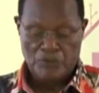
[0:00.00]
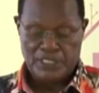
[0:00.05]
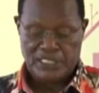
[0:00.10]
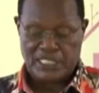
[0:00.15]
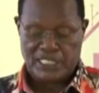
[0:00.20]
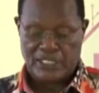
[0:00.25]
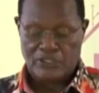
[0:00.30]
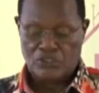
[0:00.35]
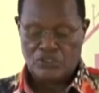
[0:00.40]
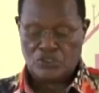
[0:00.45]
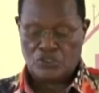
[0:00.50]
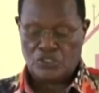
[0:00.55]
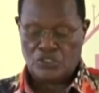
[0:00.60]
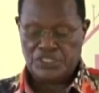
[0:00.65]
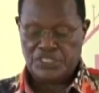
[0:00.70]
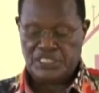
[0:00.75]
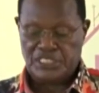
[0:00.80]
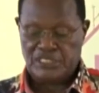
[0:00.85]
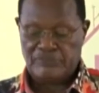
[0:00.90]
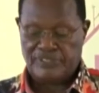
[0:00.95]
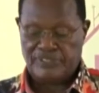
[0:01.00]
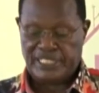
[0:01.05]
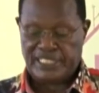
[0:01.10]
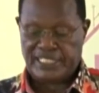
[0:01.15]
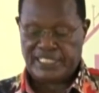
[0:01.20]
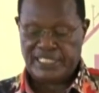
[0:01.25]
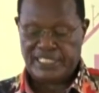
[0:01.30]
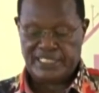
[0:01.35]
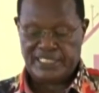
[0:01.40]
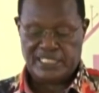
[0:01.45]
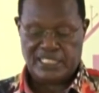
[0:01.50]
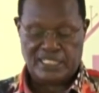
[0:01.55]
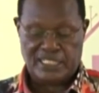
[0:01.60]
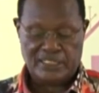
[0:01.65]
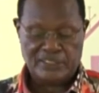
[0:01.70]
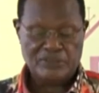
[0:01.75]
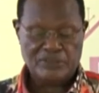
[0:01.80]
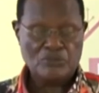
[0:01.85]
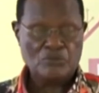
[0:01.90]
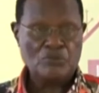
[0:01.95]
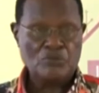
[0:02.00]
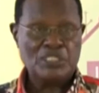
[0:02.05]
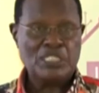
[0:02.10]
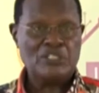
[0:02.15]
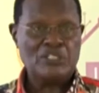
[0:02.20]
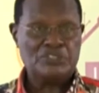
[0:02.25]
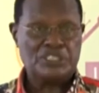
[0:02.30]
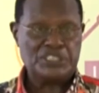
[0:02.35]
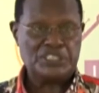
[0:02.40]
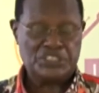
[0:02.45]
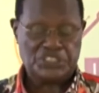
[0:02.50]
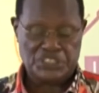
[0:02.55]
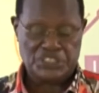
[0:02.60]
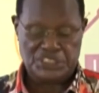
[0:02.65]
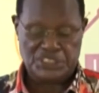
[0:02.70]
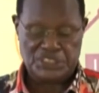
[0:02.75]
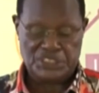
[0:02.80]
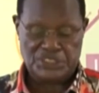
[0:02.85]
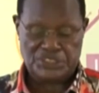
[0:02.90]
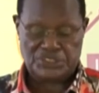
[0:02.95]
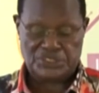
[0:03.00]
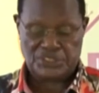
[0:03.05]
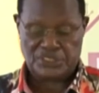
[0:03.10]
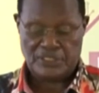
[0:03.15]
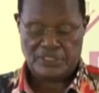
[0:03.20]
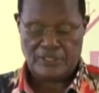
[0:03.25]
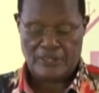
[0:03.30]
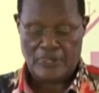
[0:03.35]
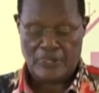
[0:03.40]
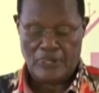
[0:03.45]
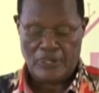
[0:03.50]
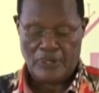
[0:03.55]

We cannot conceive a Kenya without engineers.